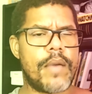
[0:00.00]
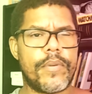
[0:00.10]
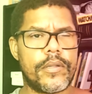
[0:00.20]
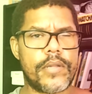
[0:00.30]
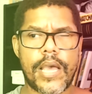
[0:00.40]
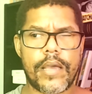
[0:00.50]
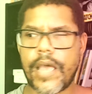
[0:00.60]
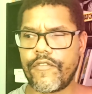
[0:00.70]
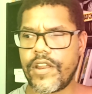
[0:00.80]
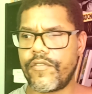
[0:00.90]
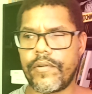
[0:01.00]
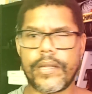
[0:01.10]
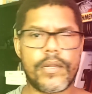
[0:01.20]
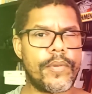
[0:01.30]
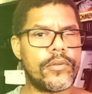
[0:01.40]
but I've never
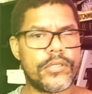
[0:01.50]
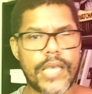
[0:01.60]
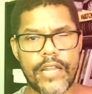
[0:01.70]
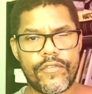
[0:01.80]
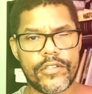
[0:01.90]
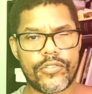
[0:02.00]
read about this adverse